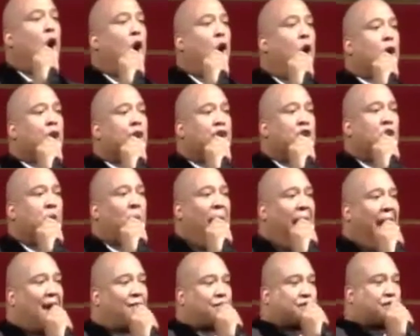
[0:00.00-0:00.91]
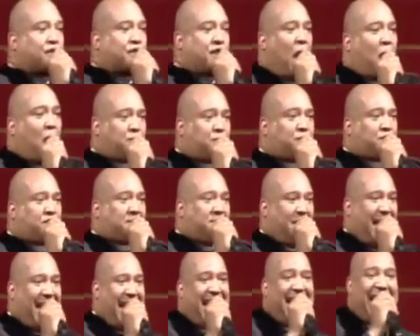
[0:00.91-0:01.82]
Lord, you have searched
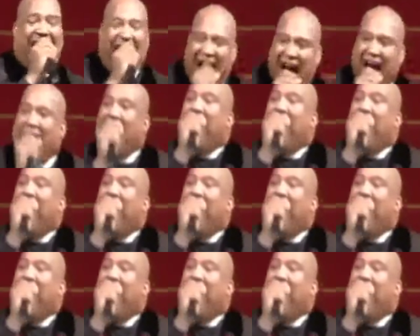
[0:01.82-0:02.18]
me